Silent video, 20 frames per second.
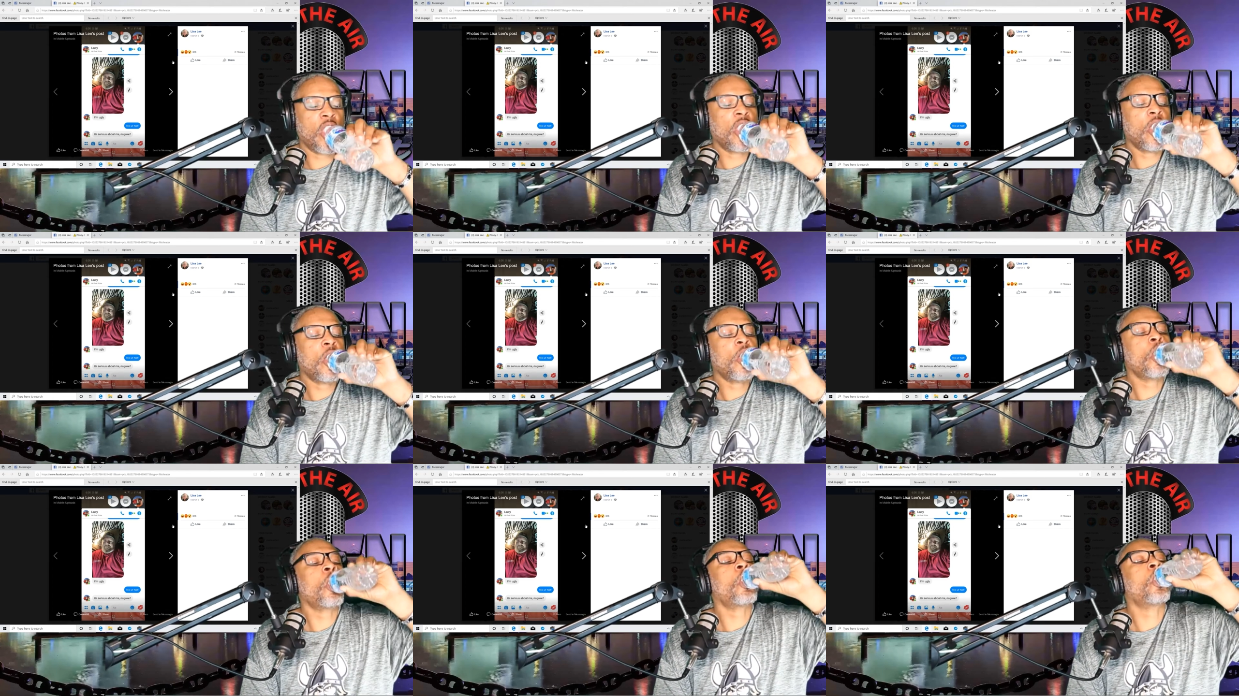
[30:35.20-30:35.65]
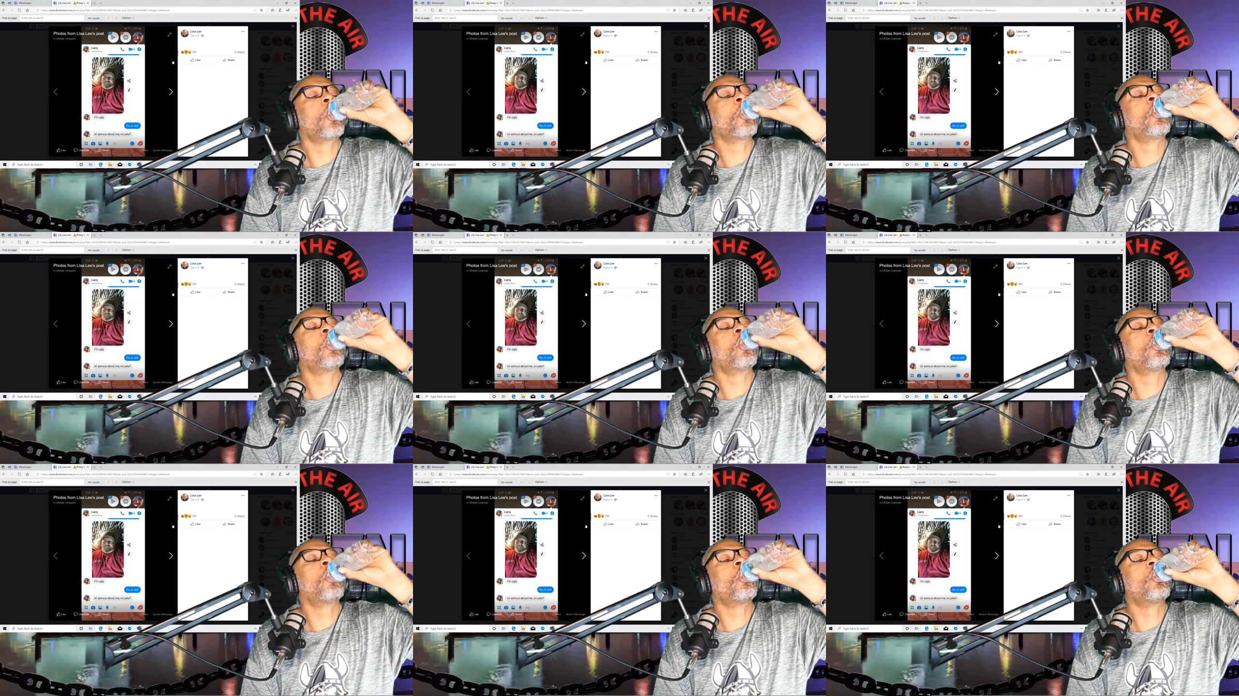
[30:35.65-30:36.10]

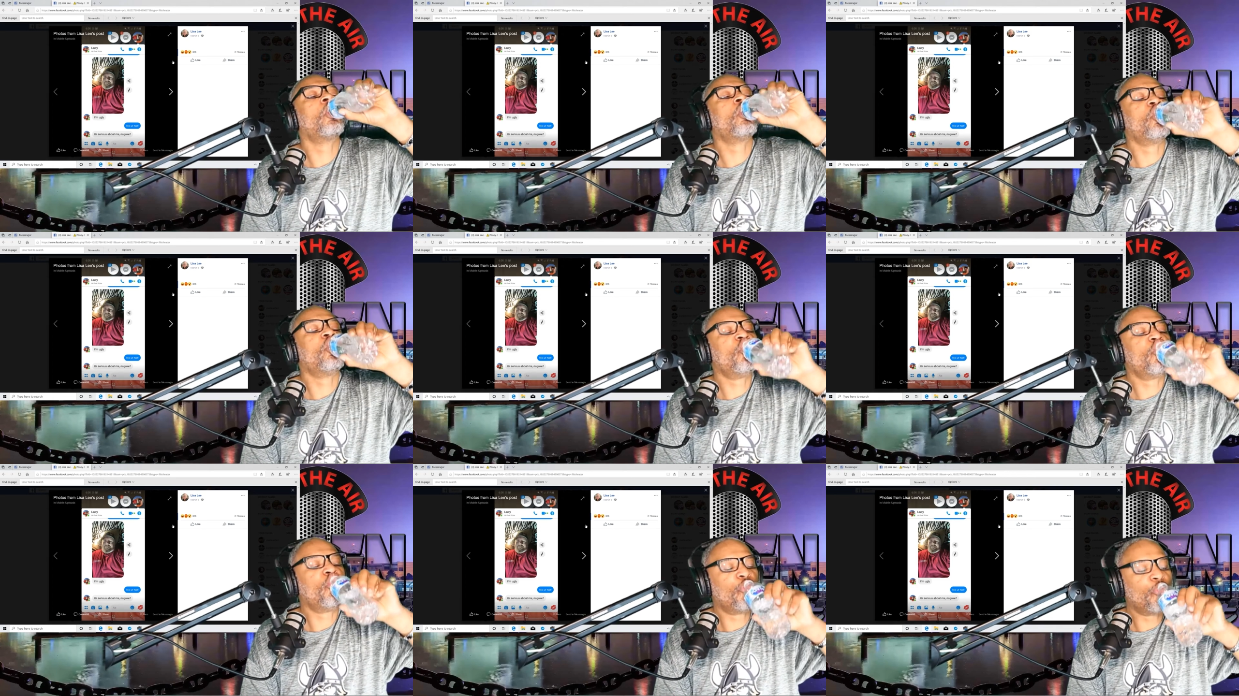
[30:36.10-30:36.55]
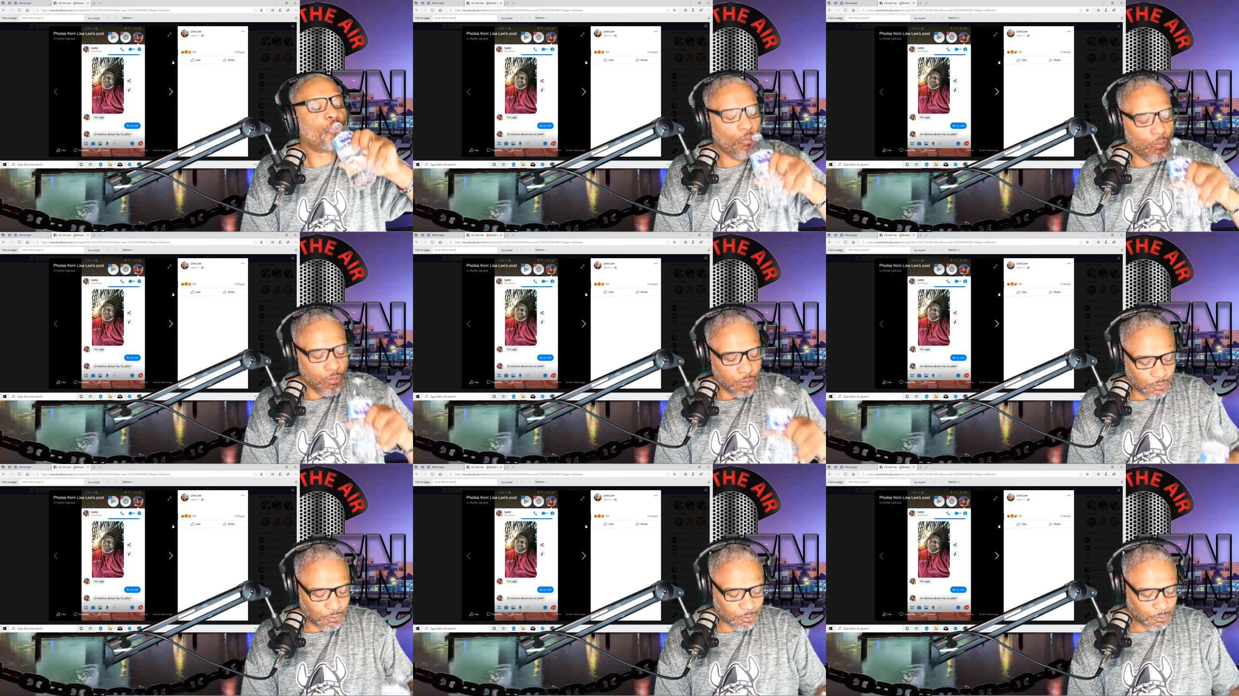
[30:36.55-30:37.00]

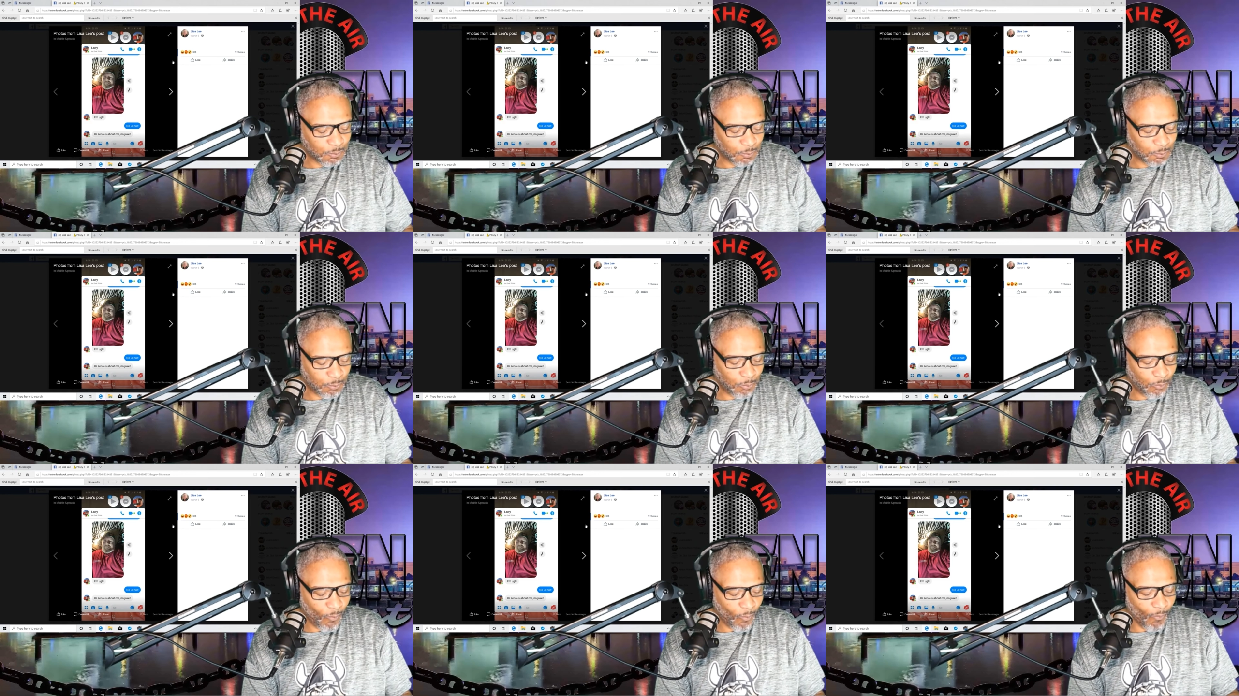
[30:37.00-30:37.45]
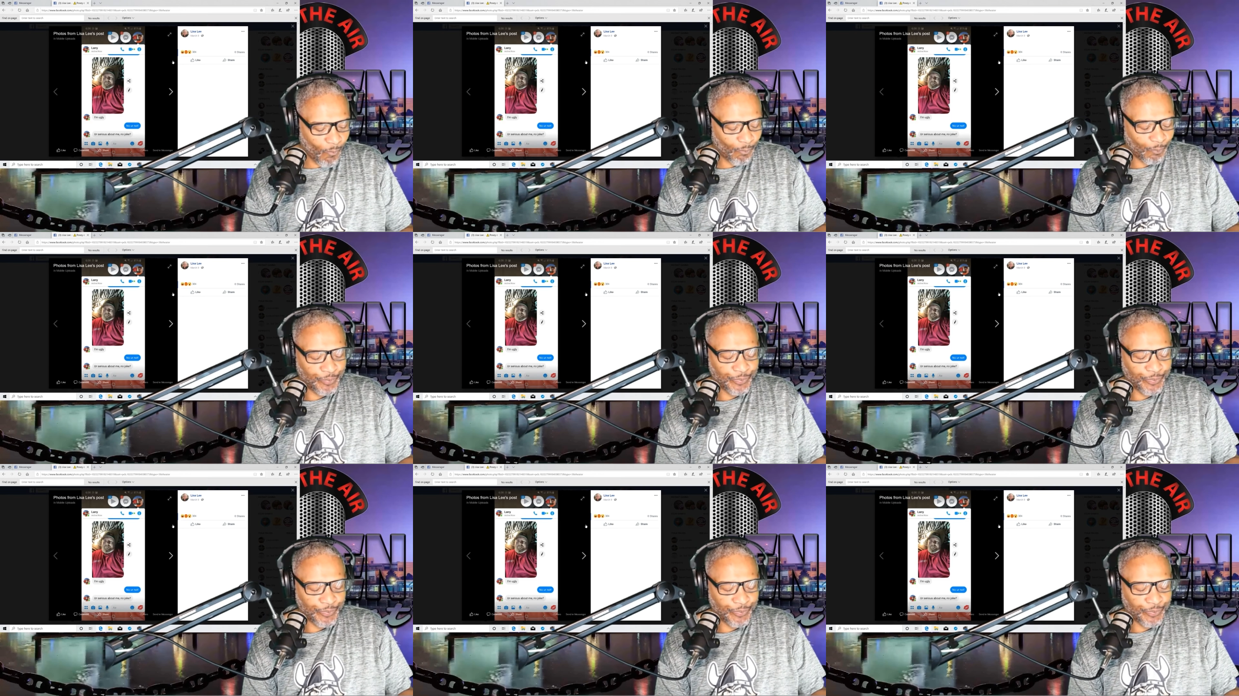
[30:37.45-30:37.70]
(no one is talking)